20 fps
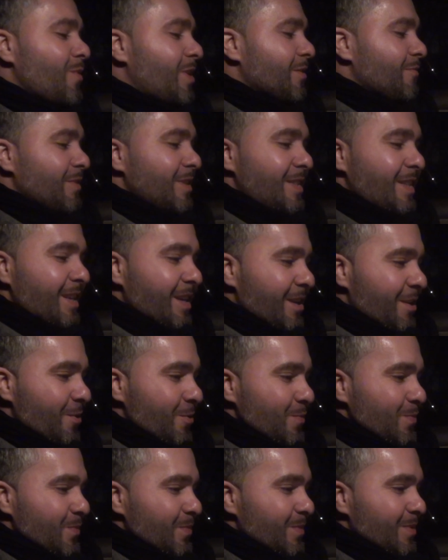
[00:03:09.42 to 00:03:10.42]
don't give a
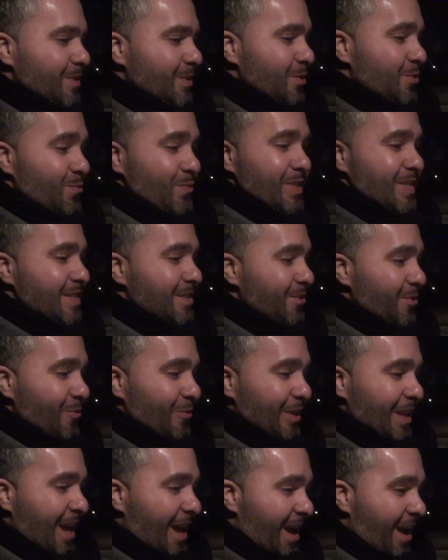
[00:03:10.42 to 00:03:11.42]
damn. You
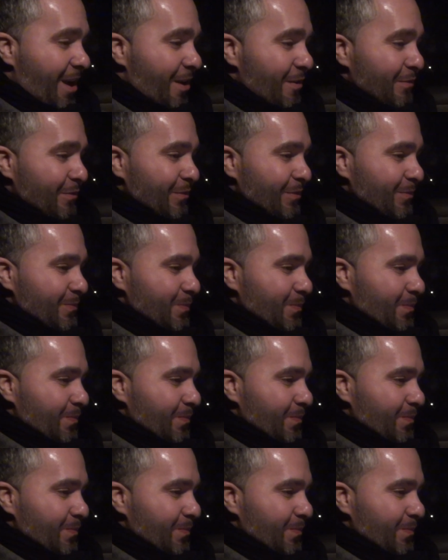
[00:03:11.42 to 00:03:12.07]
still laugh.